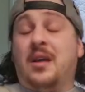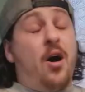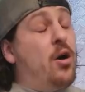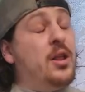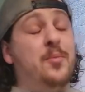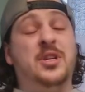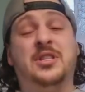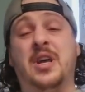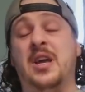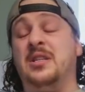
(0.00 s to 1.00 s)
all I'm going to
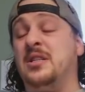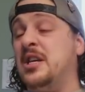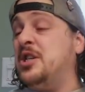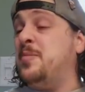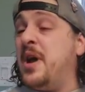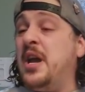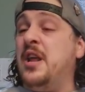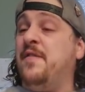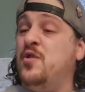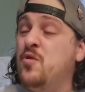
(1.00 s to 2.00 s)
say is this, man.
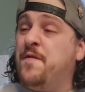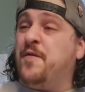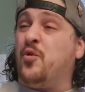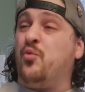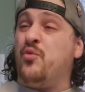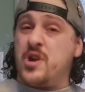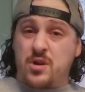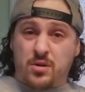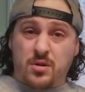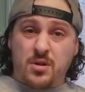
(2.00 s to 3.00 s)
If you for
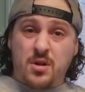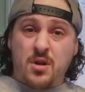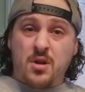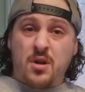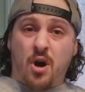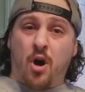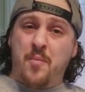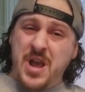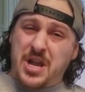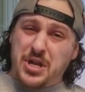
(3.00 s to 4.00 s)
real are
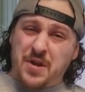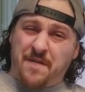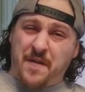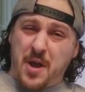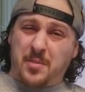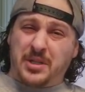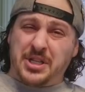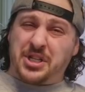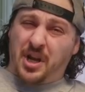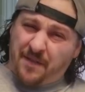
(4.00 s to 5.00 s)
making your family
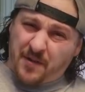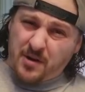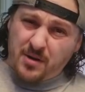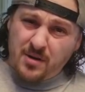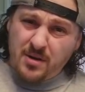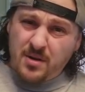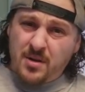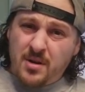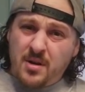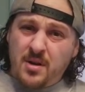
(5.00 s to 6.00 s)
suffer
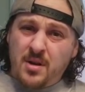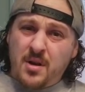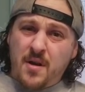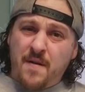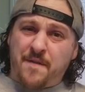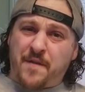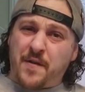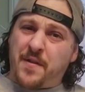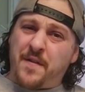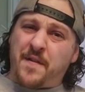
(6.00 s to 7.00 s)
for
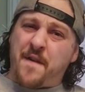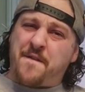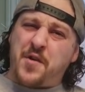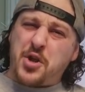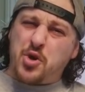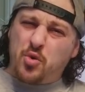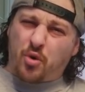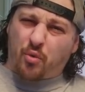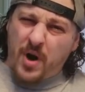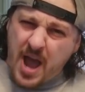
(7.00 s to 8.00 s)
you to
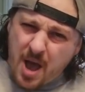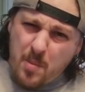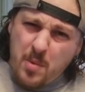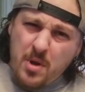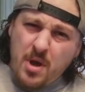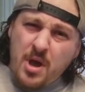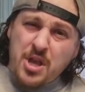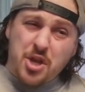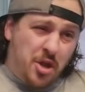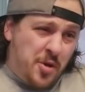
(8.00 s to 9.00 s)
rap,
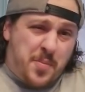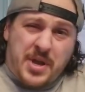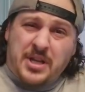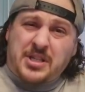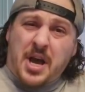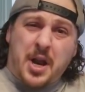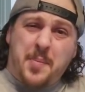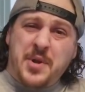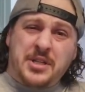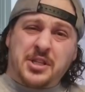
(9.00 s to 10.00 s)
you're the biggest kind of
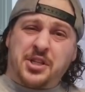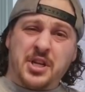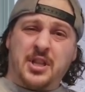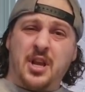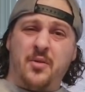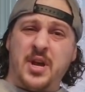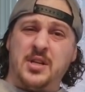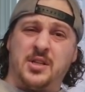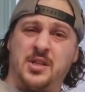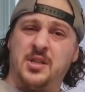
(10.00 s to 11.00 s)
piece of shit there
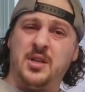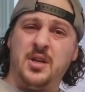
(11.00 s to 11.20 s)
is.